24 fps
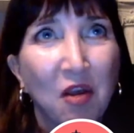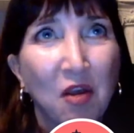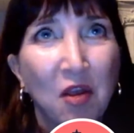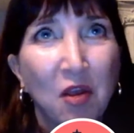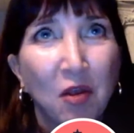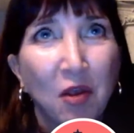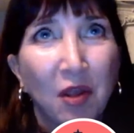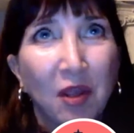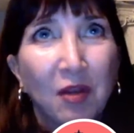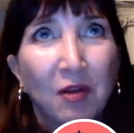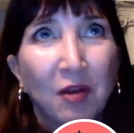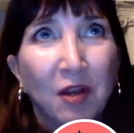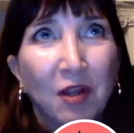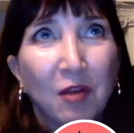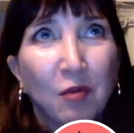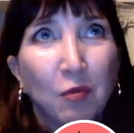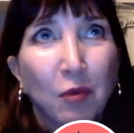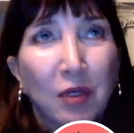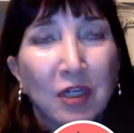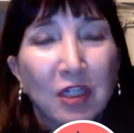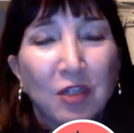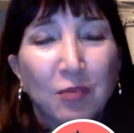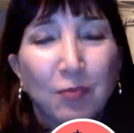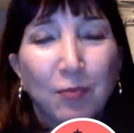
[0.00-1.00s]
in
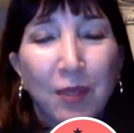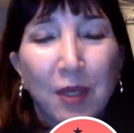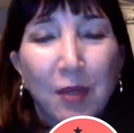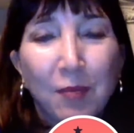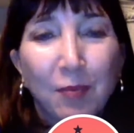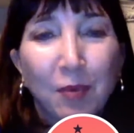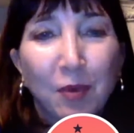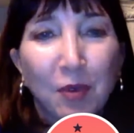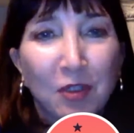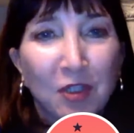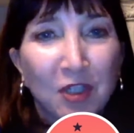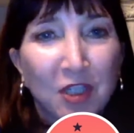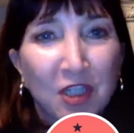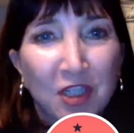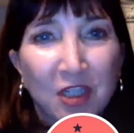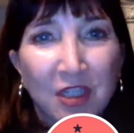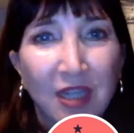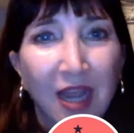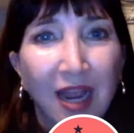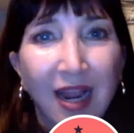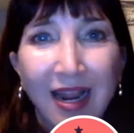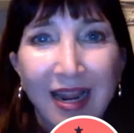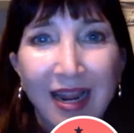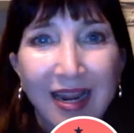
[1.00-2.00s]
which people in
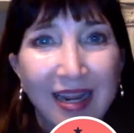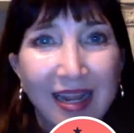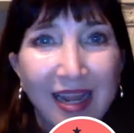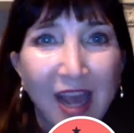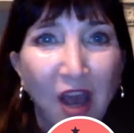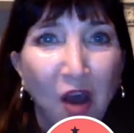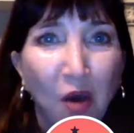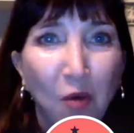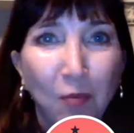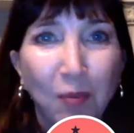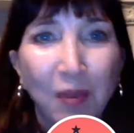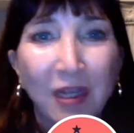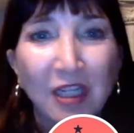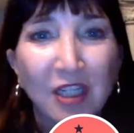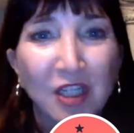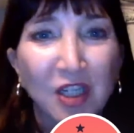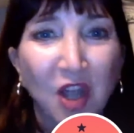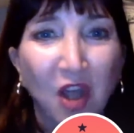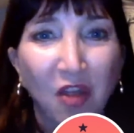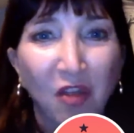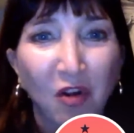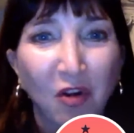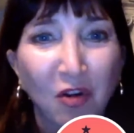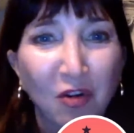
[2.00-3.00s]
society help each
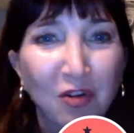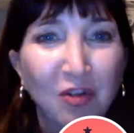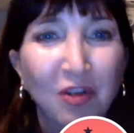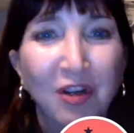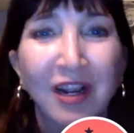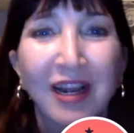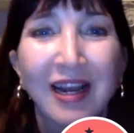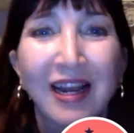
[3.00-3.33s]
other,